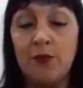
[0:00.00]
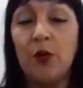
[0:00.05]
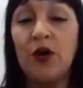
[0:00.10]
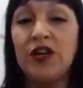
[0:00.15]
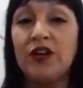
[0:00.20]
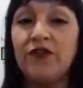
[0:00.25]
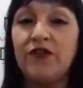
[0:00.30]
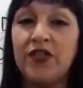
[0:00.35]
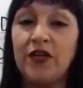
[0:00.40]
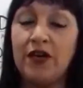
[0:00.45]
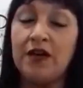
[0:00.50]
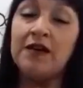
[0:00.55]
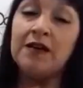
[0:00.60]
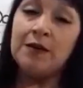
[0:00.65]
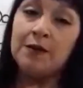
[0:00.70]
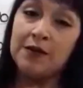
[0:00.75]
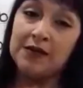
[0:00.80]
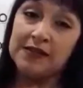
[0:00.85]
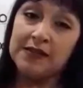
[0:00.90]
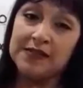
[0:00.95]
one of the
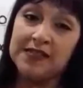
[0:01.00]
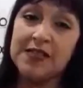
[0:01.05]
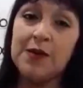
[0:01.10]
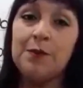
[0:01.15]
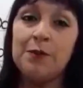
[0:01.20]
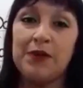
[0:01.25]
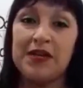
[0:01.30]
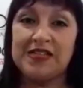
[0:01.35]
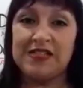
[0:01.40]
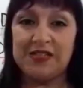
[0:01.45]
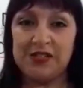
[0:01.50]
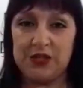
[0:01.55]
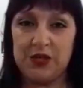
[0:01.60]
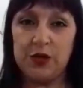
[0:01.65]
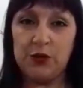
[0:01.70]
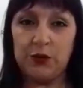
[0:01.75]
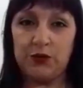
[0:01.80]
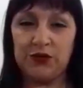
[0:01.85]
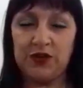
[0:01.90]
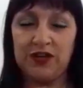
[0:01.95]

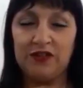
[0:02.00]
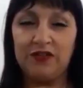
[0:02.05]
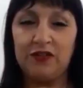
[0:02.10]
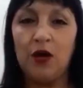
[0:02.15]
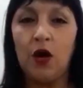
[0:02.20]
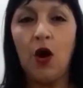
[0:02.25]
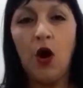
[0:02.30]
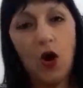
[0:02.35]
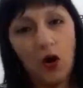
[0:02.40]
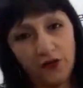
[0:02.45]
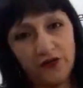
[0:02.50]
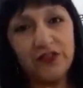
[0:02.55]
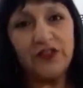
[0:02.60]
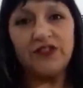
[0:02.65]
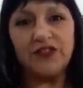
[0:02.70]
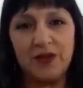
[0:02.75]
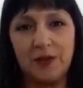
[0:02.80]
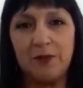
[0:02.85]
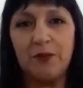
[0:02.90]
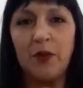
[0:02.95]
simplest uses of
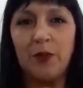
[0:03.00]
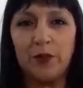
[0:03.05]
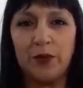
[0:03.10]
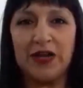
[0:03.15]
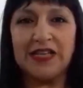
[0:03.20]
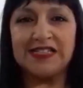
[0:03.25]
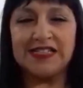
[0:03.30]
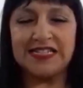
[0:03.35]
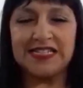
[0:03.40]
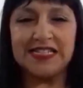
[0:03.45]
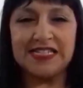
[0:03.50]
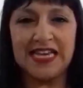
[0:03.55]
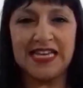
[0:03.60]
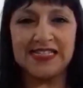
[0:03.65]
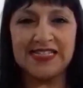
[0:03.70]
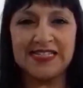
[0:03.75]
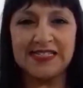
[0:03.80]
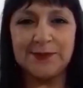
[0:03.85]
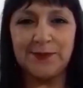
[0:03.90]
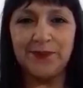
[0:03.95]
the simple present
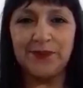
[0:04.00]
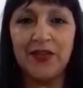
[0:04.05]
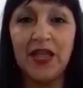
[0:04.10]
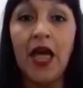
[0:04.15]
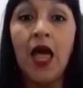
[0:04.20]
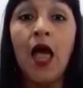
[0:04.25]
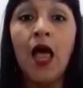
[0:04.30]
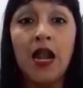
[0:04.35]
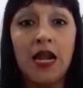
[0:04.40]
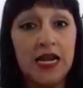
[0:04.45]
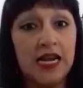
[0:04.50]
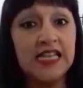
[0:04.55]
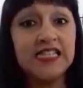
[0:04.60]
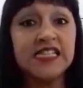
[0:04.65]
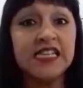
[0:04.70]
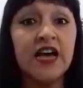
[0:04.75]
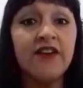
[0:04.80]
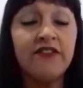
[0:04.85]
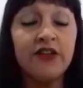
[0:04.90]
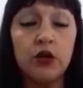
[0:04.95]
tense.
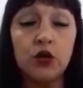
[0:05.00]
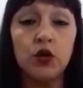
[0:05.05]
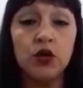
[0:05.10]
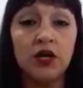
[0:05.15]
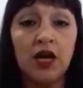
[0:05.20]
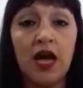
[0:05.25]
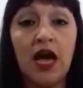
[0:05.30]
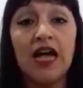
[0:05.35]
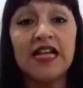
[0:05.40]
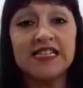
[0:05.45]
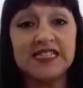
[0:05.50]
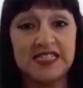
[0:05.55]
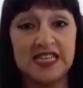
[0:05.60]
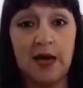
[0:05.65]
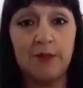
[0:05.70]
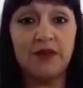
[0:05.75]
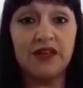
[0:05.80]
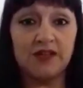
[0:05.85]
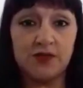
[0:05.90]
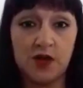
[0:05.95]
Let's have a look at
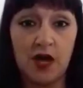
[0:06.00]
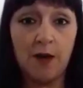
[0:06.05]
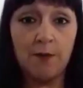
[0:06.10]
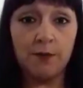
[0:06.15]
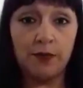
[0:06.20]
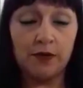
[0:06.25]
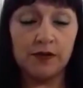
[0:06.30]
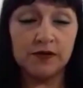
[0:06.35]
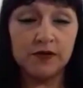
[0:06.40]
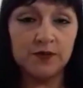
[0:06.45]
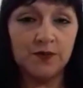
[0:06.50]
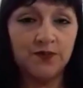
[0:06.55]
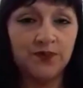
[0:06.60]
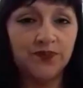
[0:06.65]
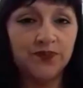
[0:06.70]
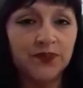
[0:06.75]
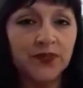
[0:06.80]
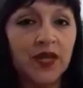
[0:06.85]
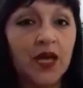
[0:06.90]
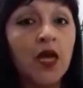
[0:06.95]
some examples.
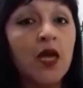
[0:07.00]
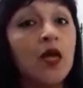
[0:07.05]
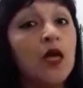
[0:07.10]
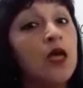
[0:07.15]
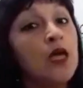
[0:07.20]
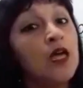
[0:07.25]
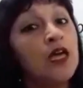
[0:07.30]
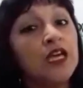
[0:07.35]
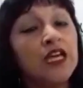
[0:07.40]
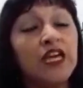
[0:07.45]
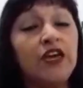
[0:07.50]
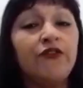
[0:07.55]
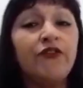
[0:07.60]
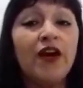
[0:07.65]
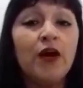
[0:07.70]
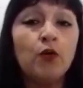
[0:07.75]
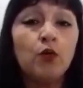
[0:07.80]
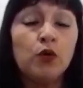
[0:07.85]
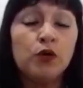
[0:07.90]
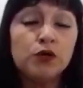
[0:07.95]
If
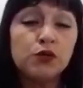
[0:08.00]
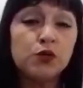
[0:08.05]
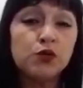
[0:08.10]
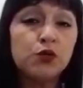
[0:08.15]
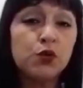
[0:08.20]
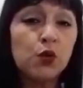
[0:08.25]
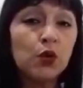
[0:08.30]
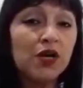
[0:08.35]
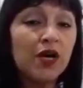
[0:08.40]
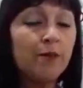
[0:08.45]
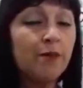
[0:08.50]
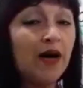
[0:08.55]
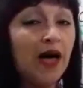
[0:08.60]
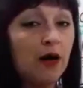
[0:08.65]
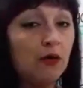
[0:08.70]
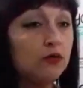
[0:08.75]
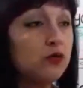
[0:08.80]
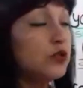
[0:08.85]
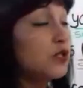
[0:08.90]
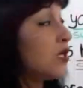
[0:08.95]
I want to talk
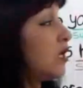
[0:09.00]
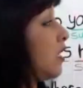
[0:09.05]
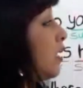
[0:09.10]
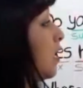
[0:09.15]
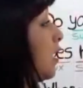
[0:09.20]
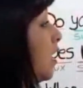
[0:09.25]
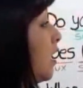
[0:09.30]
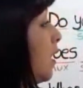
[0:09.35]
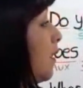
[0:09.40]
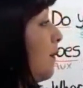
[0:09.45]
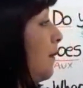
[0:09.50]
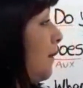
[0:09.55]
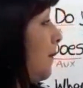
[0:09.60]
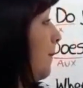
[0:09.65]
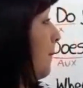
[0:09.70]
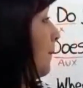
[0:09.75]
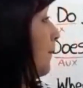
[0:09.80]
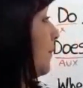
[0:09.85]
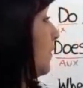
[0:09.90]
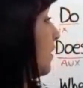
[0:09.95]
about
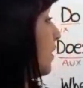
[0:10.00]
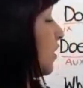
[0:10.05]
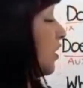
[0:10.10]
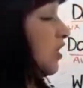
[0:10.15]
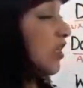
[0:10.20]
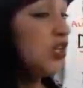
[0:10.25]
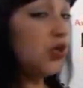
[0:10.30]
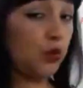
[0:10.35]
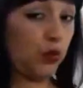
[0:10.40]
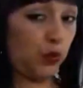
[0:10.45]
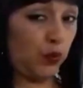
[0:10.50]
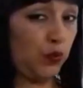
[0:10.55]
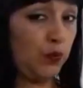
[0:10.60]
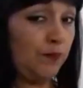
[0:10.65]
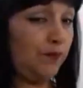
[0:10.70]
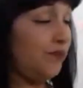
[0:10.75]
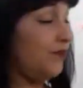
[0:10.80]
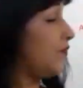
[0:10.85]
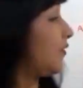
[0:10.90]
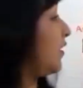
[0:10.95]
you,